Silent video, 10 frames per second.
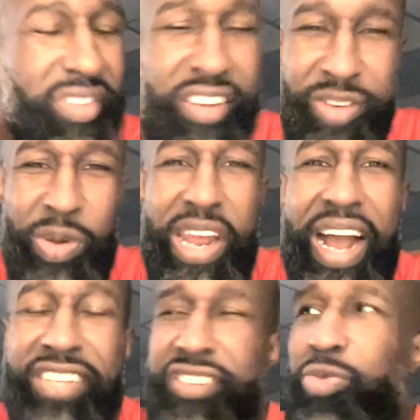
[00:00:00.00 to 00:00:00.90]
so yeah,
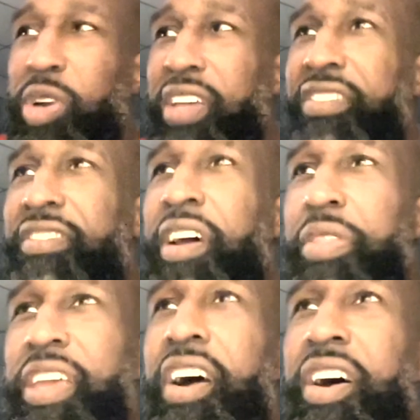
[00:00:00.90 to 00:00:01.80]
I just wanted to tell
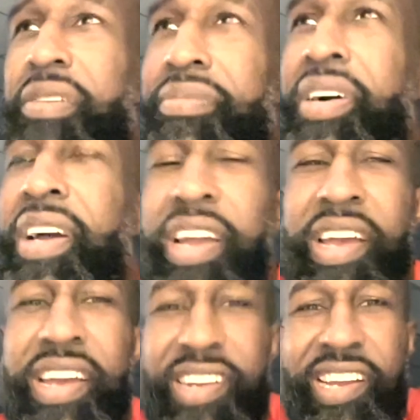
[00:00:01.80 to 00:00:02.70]
the
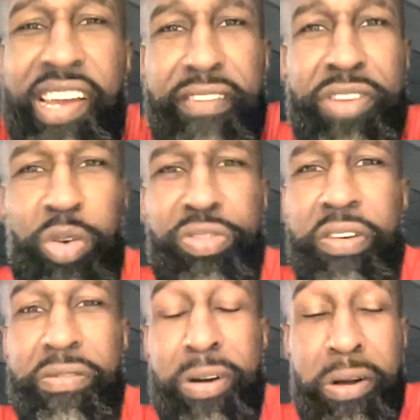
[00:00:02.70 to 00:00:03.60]
cliff notes
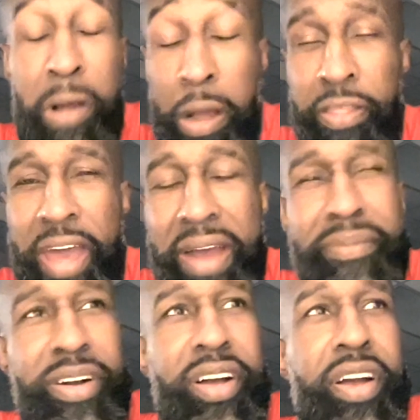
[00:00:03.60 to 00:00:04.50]
of that.
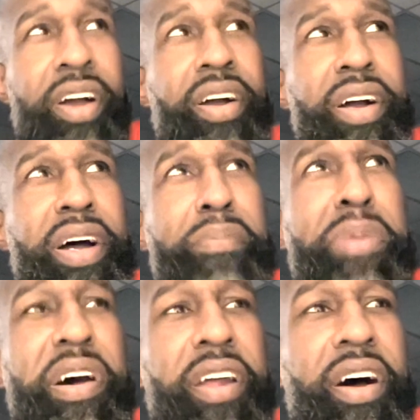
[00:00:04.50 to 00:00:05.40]

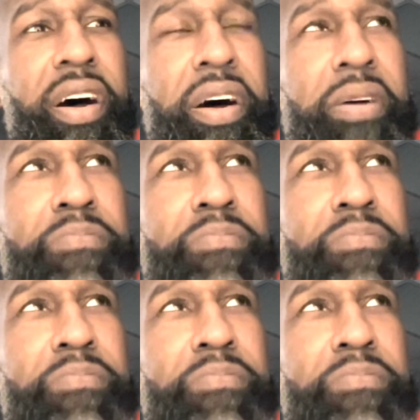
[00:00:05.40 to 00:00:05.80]
But